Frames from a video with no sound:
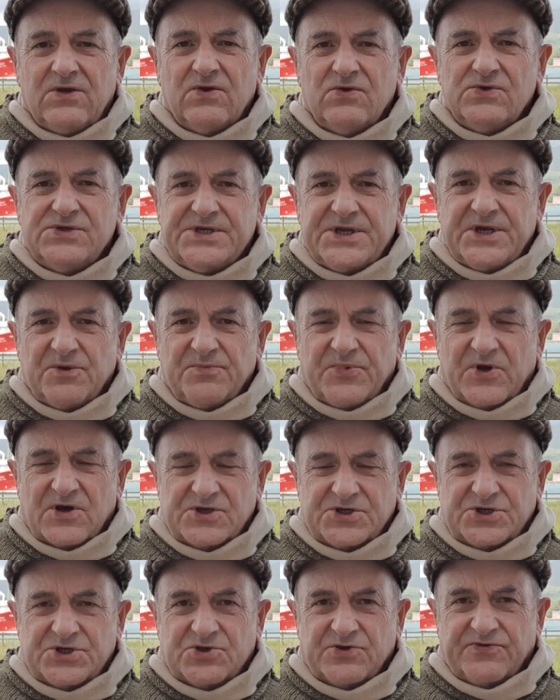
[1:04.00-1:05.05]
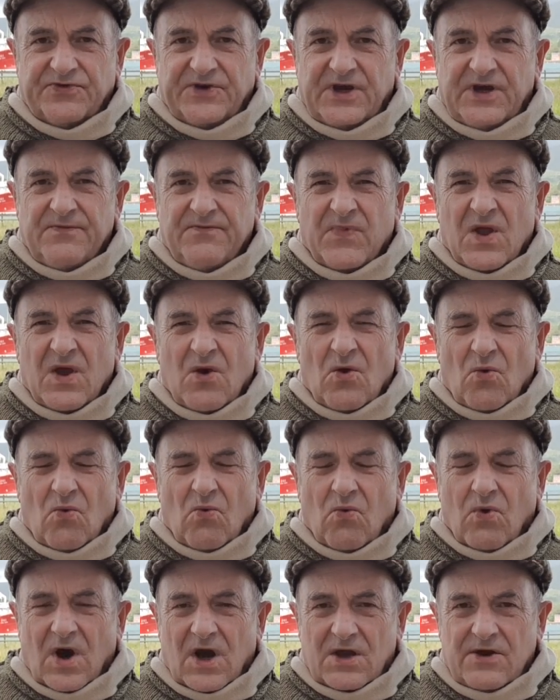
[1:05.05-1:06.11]
use the apostrophe,
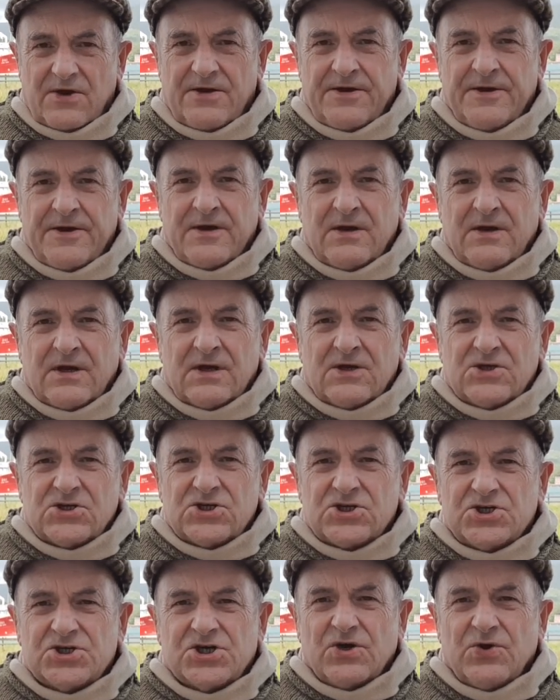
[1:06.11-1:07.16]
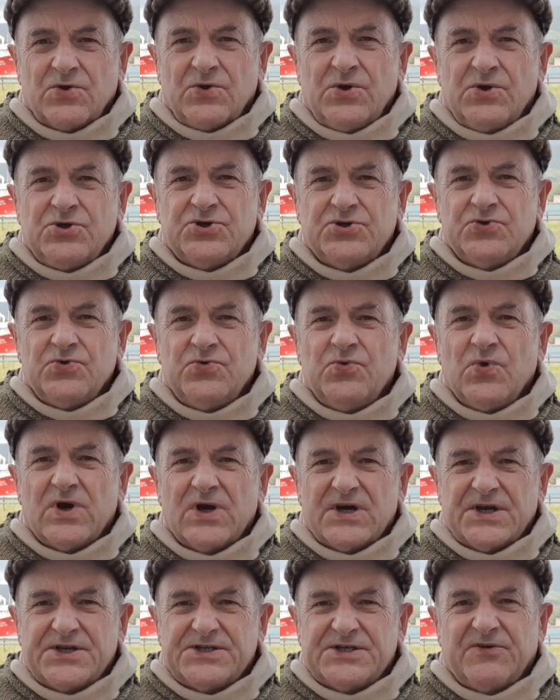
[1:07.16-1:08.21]
1, to show 2
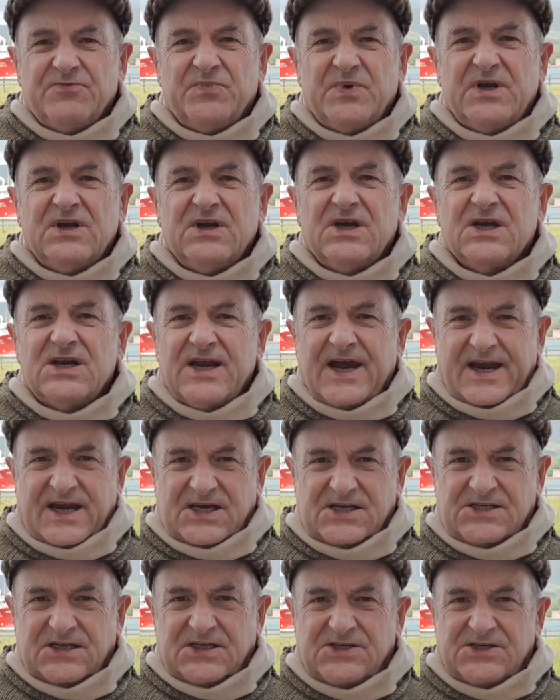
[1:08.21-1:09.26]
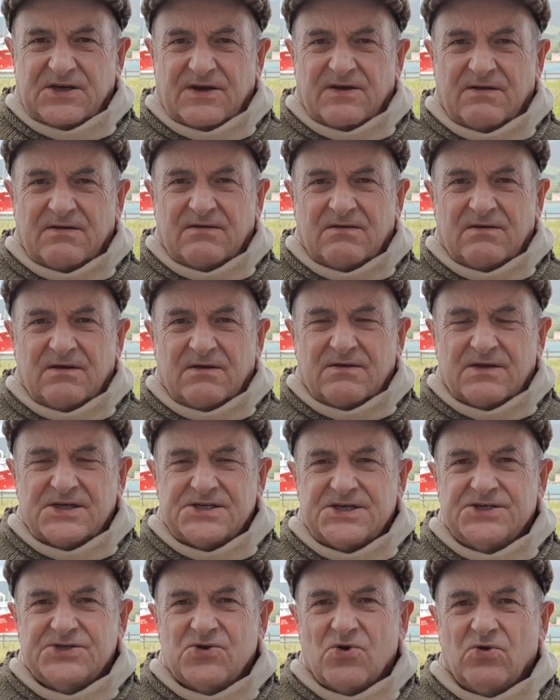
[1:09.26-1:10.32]
words have been connected.
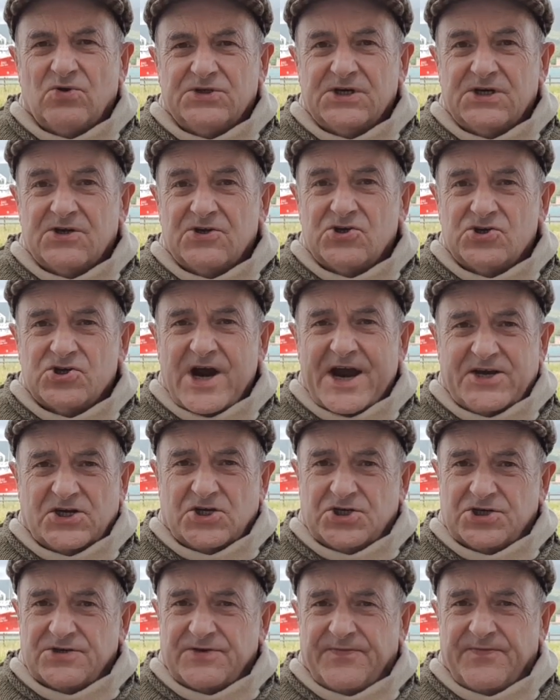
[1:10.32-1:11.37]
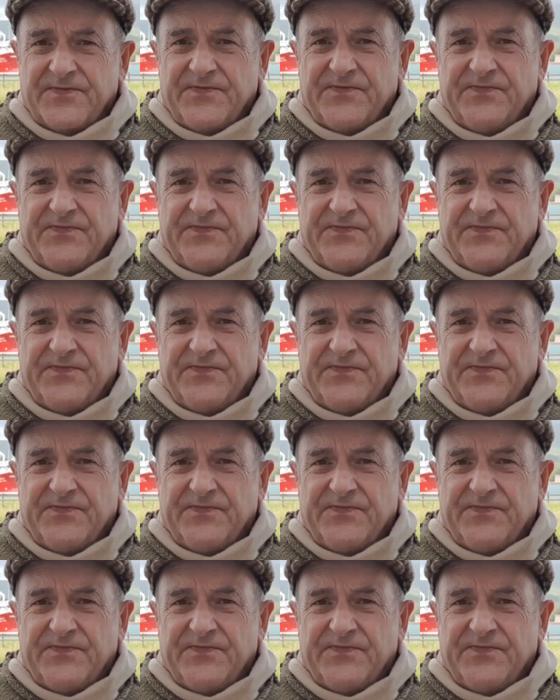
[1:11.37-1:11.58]
This is called a contraction.